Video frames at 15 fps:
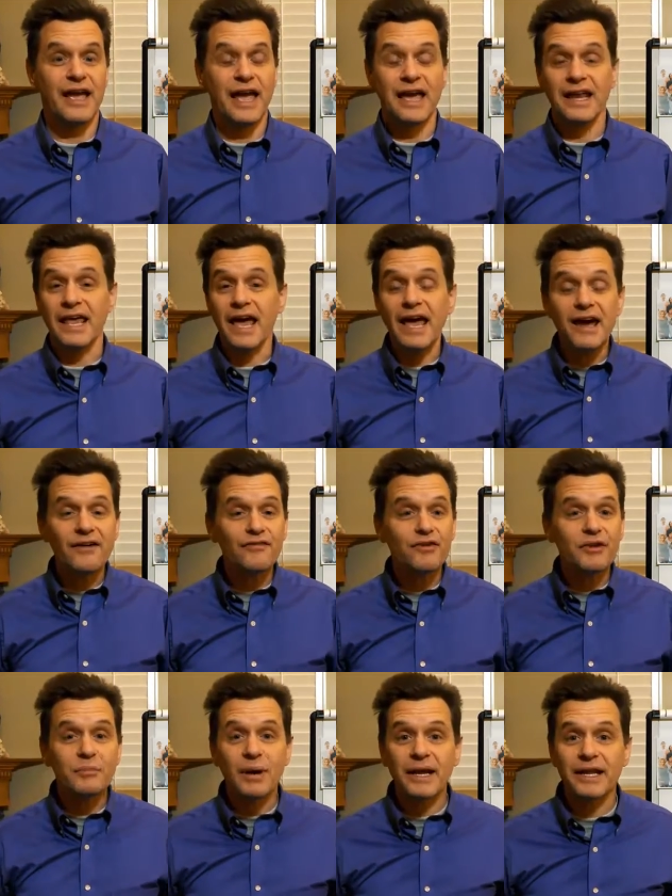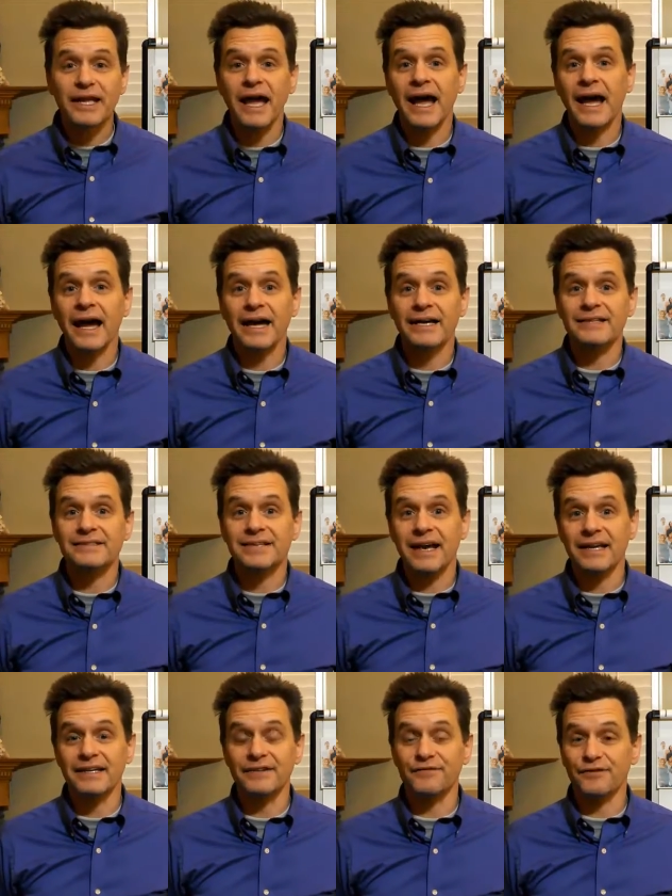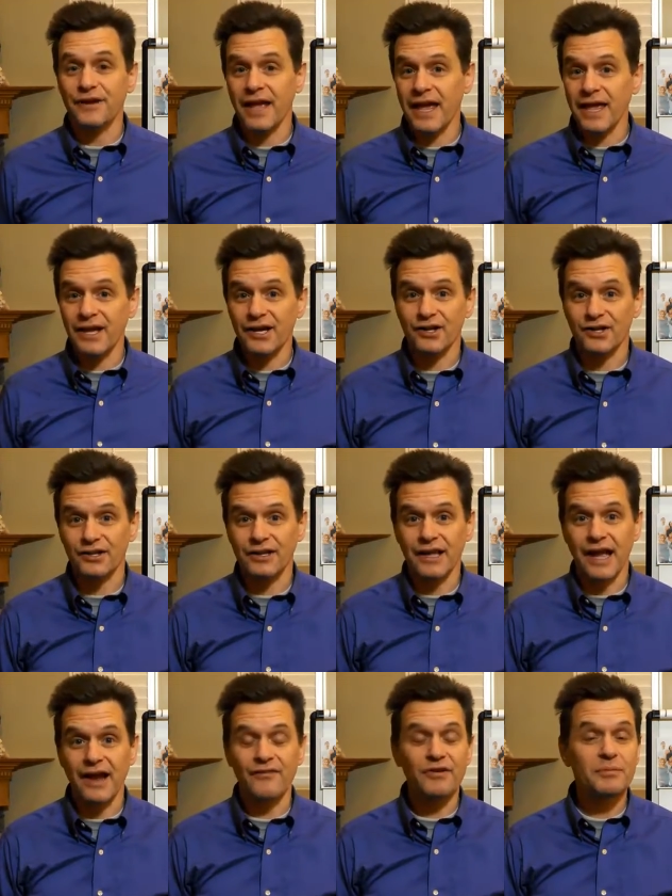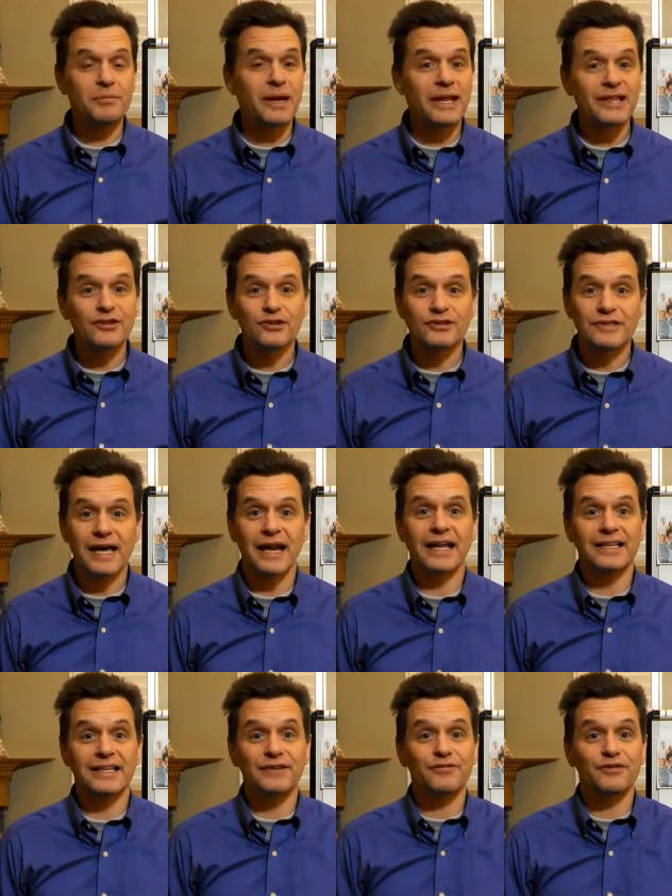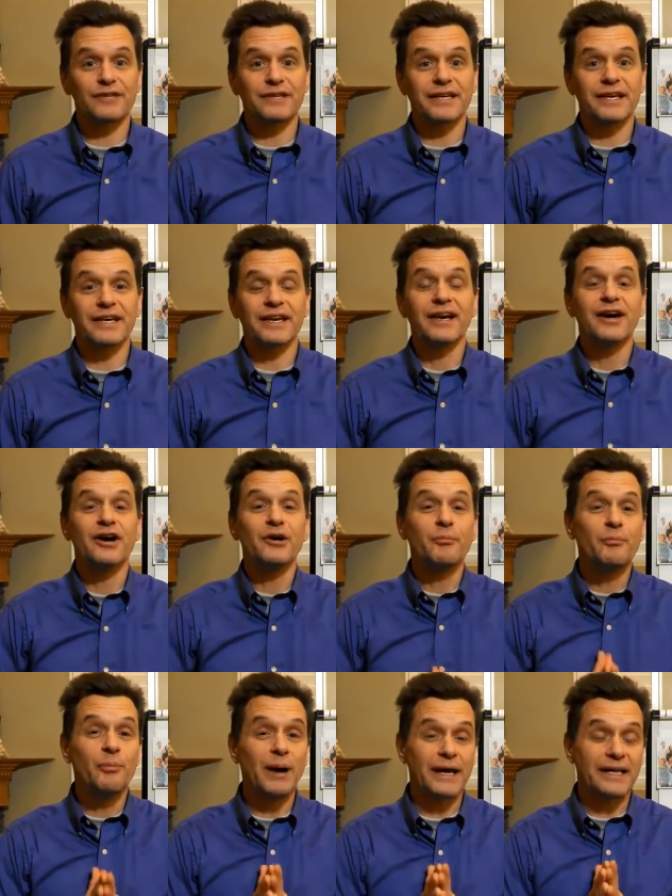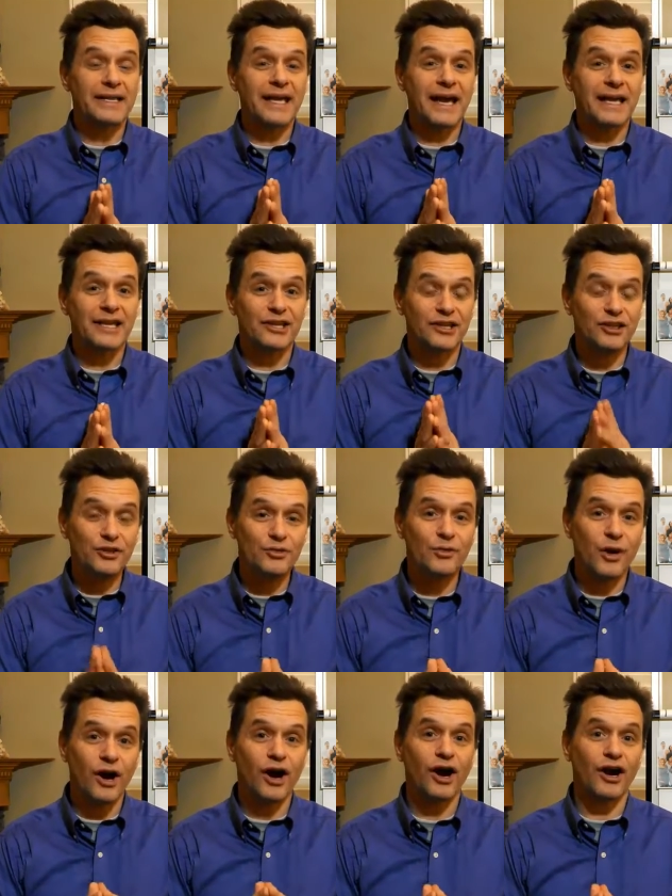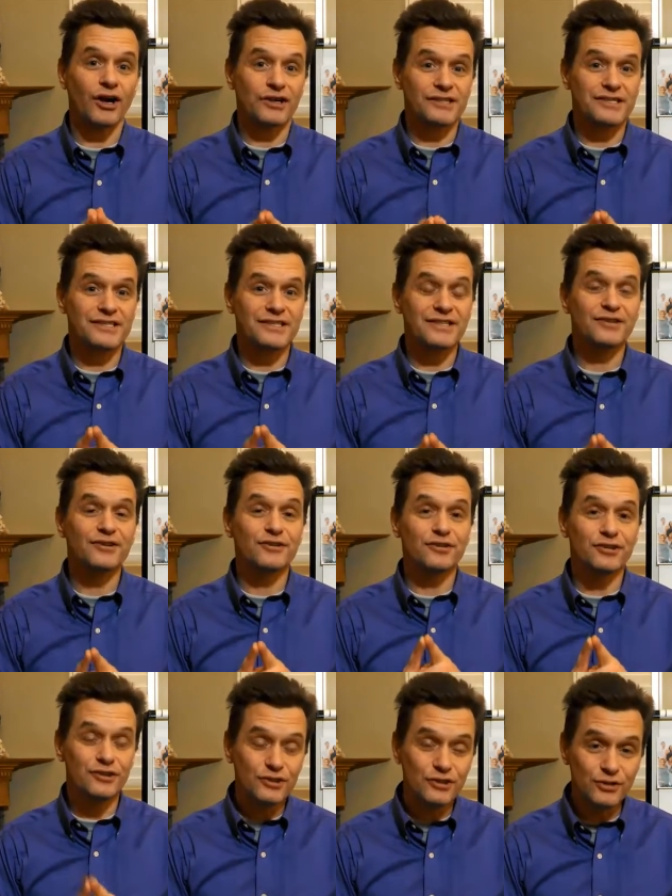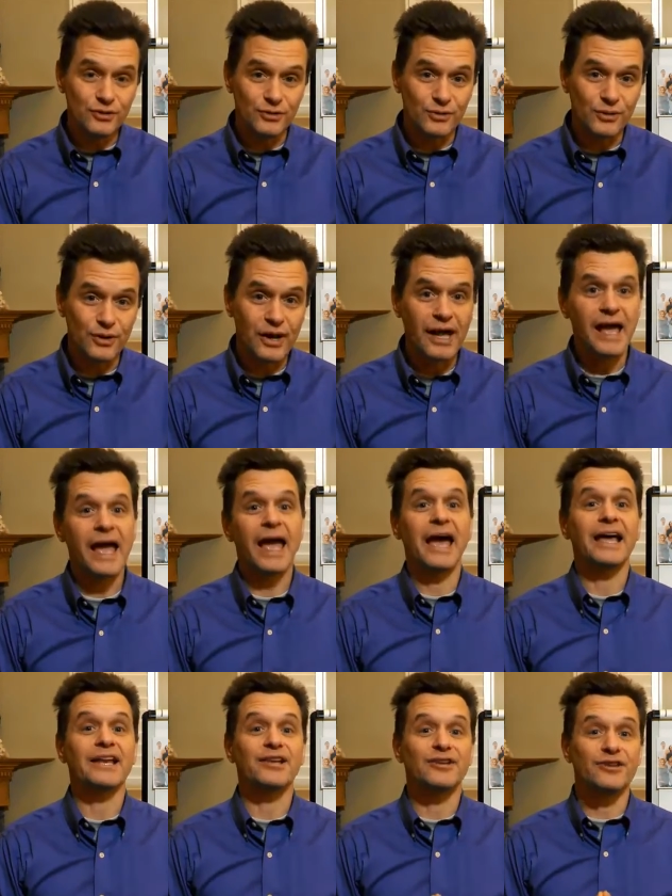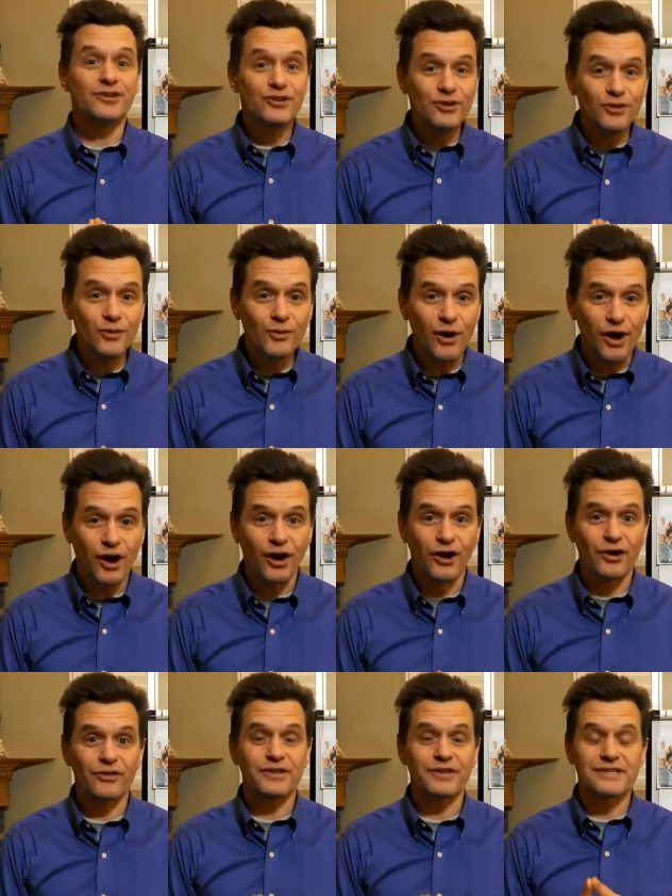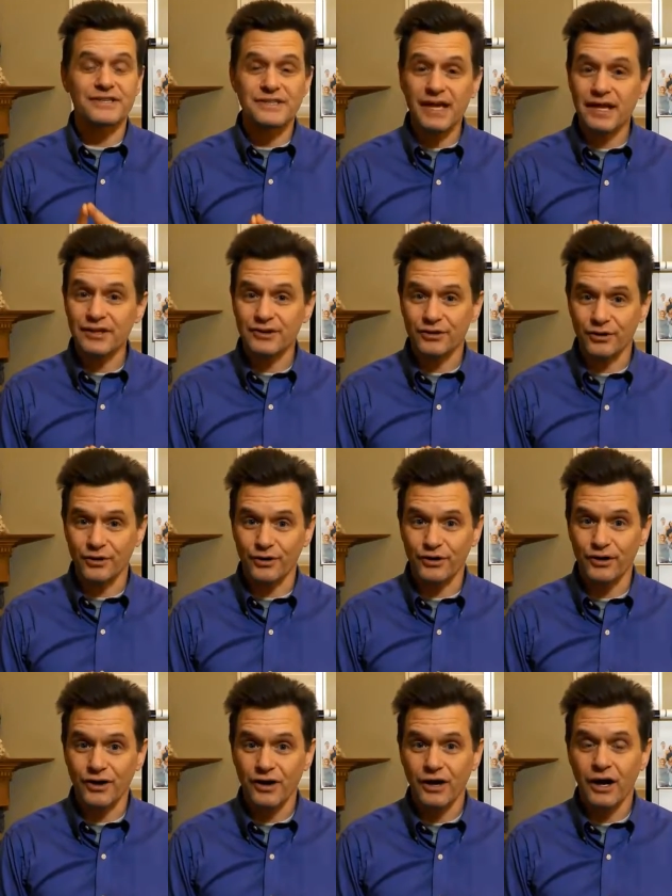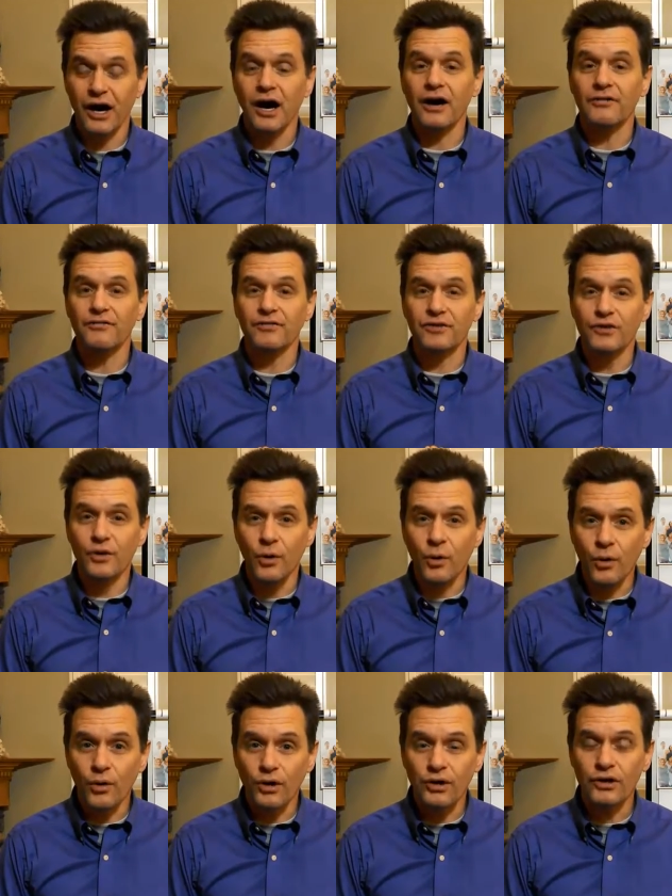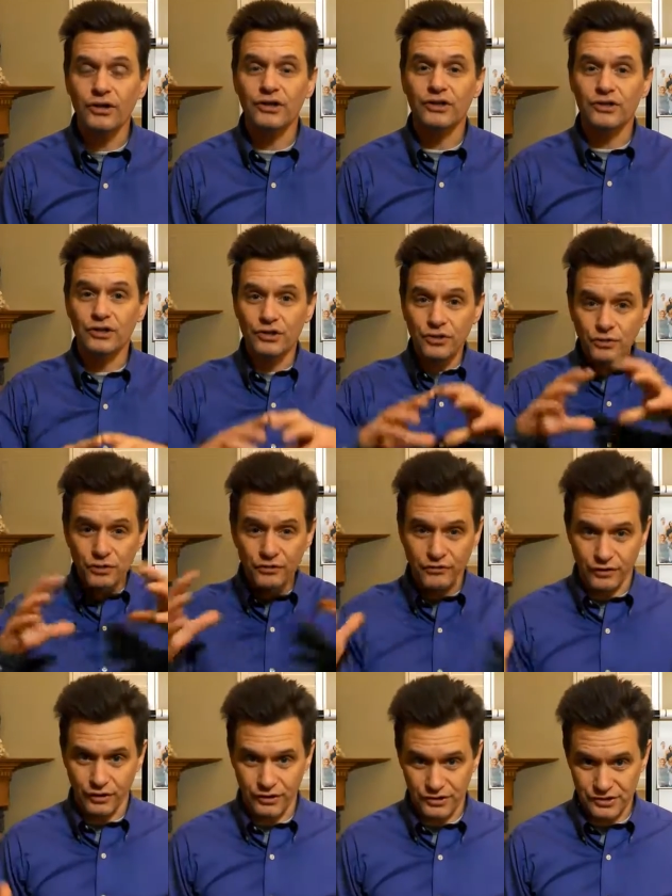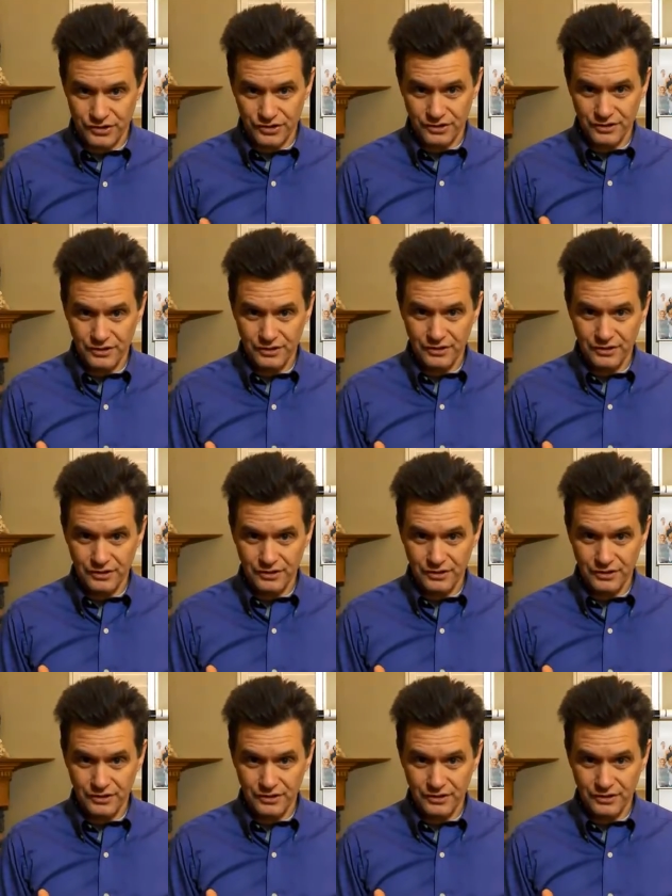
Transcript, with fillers: And everybody has a different angle. Everybody looks at it differently, but yet you are still you. And you are the center of your universe.